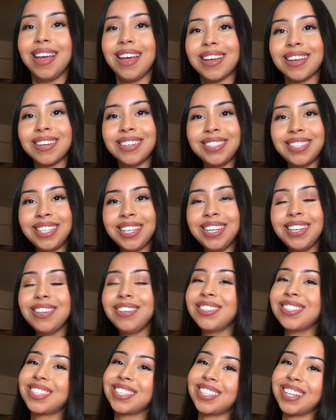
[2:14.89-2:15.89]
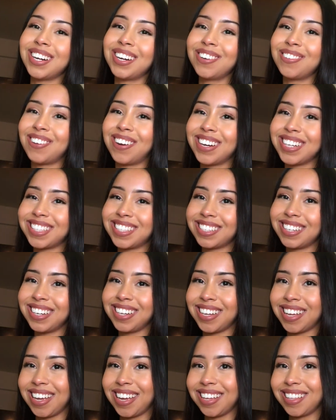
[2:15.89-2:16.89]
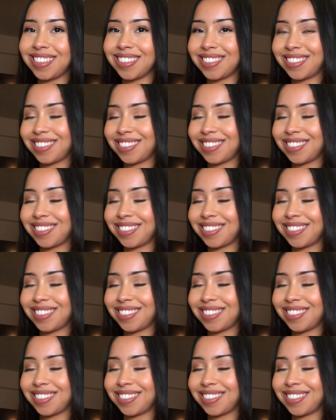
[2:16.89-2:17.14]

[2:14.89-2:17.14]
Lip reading: Continue to stir while it's cooking.